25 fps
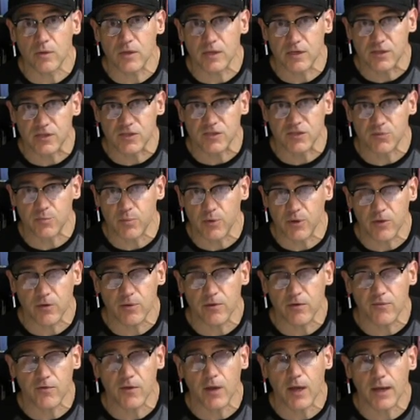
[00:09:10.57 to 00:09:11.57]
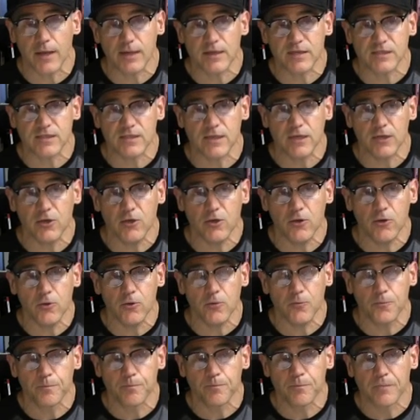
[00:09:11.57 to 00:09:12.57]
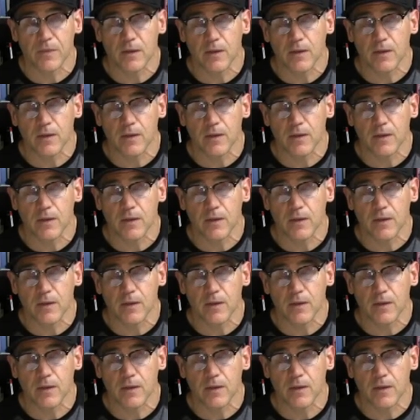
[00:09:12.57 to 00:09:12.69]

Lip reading: that the Spirit of God is in you?